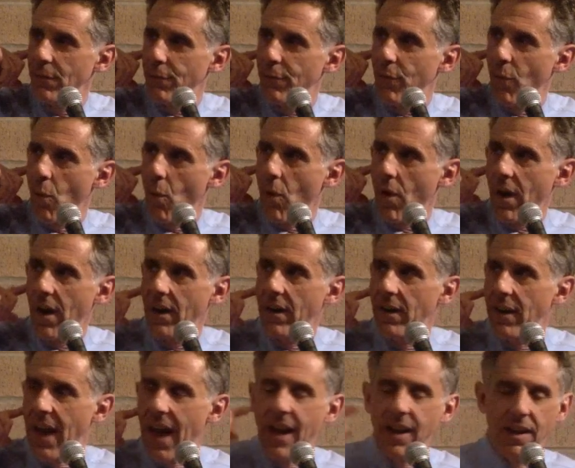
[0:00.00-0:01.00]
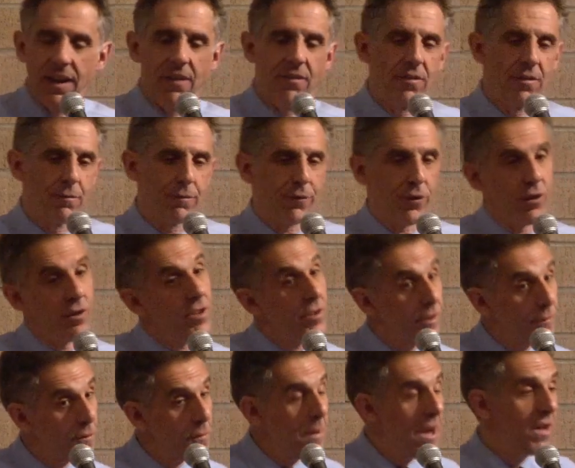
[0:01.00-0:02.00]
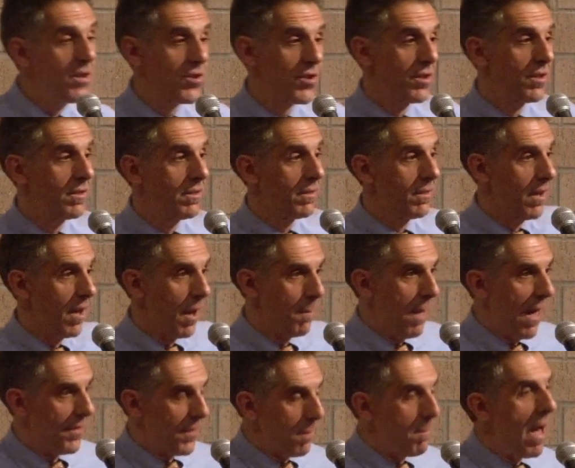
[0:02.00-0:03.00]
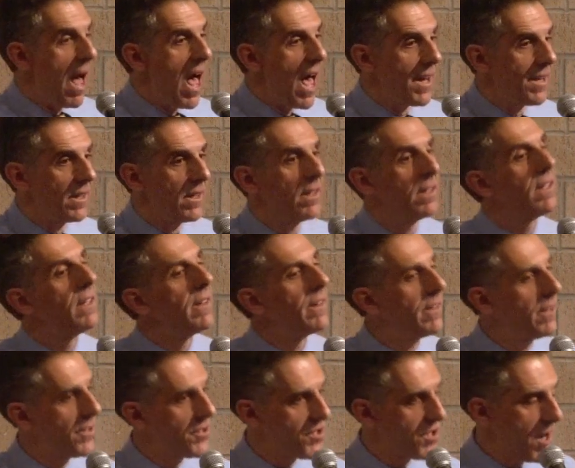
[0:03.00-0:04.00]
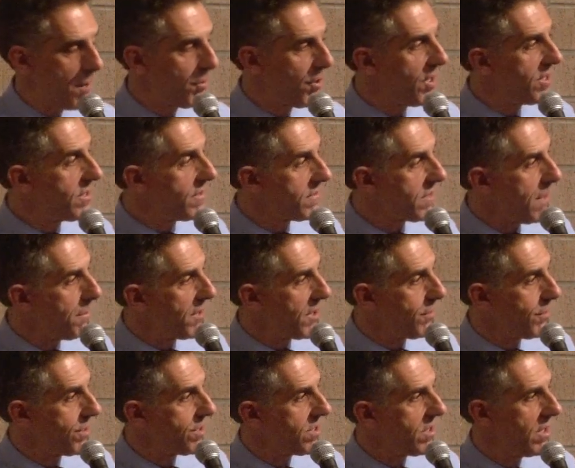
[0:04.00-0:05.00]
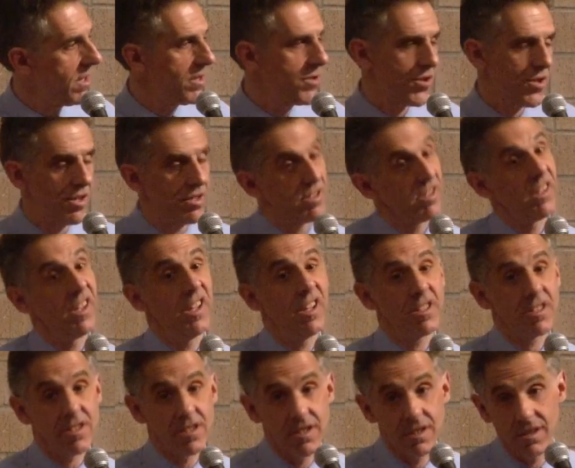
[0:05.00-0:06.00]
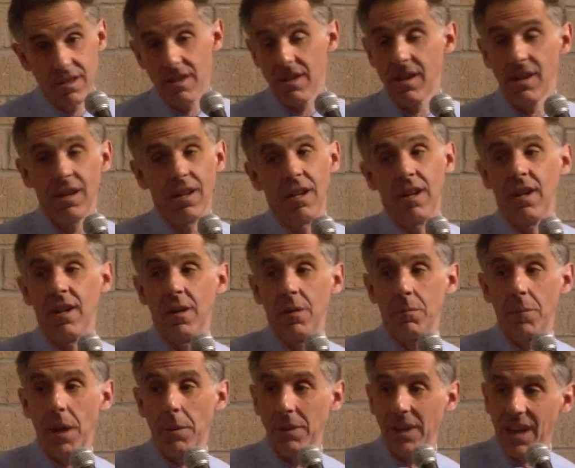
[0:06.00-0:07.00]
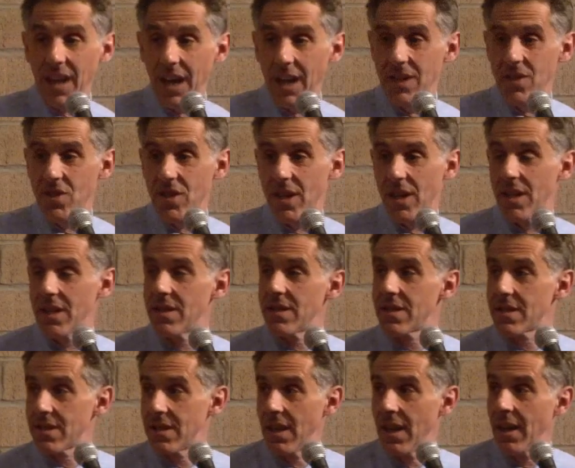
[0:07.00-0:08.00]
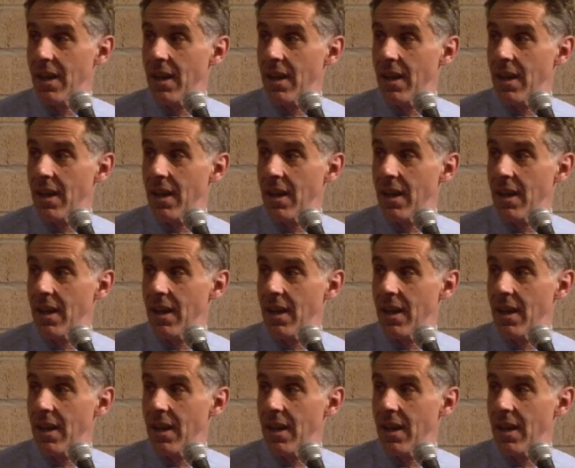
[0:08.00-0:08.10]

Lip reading: for any further information about the model. There's summaries of some of the research. There's links to the publications.